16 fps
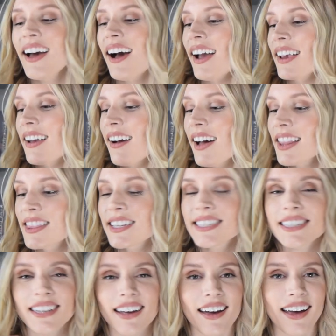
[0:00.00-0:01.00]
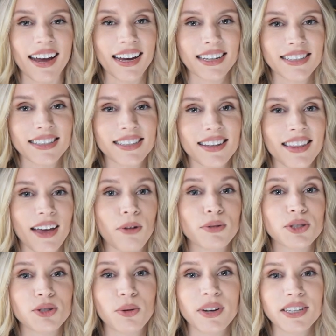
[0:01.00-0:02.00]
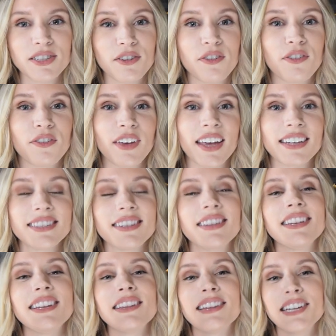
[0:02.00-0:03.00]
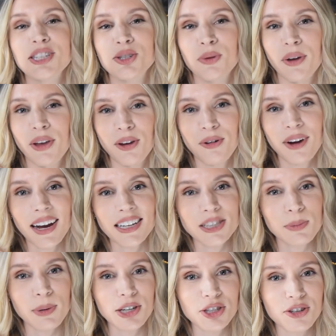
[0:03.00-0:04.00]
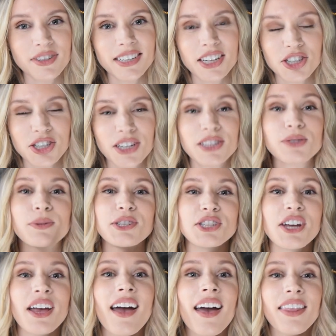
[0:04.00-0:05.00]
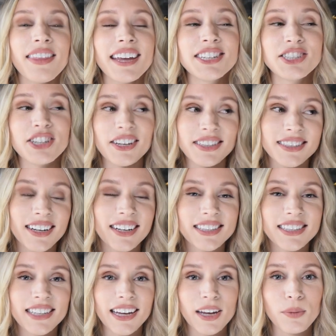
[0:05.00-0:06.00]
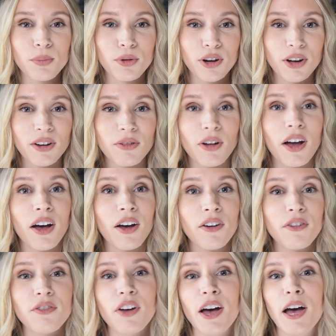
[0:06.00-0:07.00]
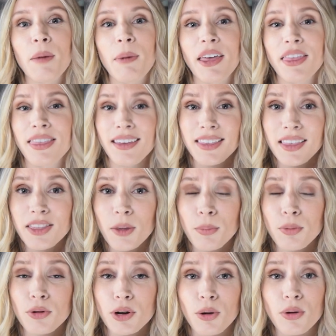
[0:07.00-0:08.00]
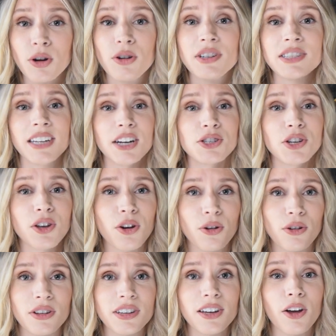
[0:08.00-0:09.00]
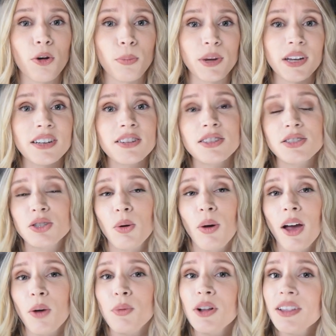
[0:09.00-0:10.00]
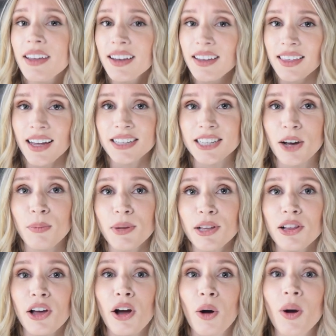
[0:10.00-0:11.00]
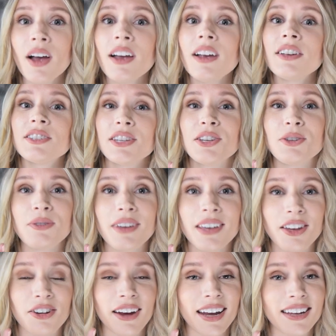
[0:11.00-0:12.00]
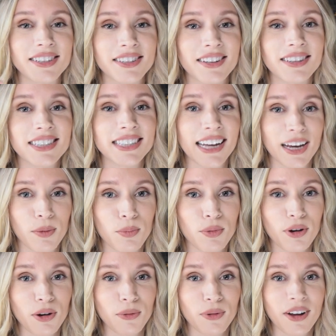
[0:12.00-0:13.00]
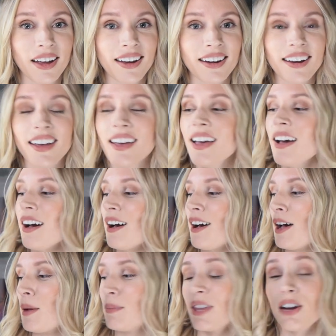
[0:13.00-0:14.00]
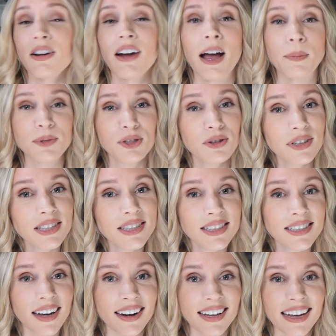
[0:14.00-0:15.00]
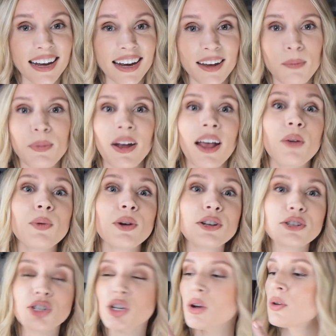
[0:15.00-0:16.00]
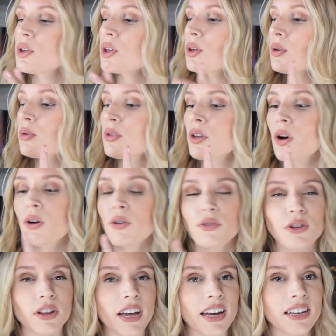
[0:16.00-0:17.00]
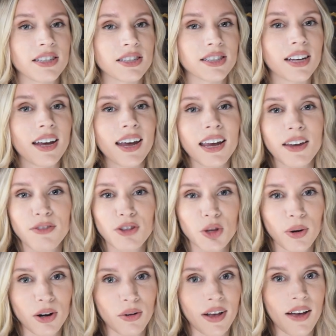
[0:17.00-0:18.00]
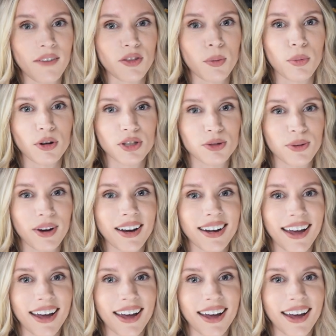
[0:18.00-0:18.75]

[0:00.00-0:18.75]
I got the size that was going to fit the Lit Joy Crate special editions, which they just did a second print of. Um, I think the pre-order is actually currently open, so I will link that down below so that you can get your hands on the second print run. Um, they are absolutely stunning, but I will will show you the overlays, even though I don't have the books right